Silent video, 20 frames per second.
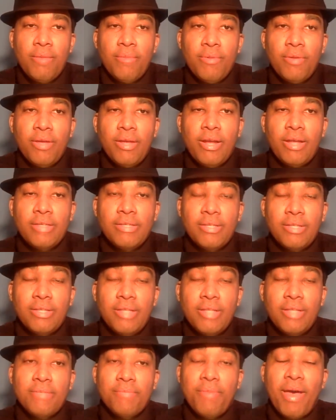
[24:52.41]
But yeah,
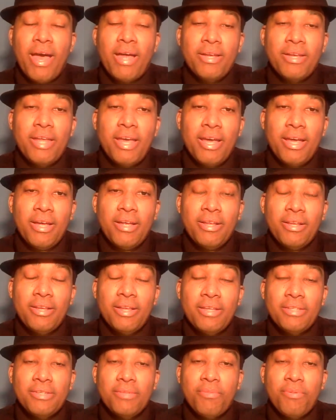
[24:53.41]
that's a bad day.
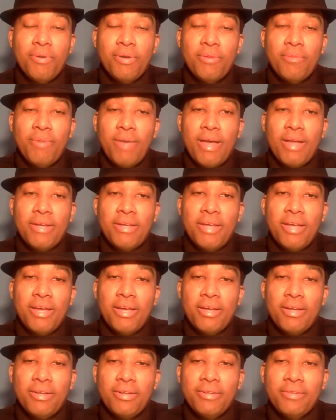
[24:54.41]
That's a pretty bad
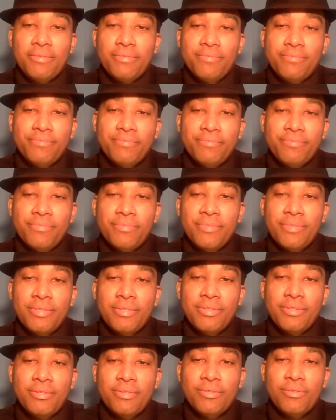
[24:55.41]
day.
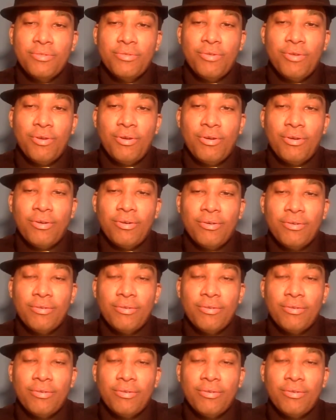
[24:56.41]
Strong.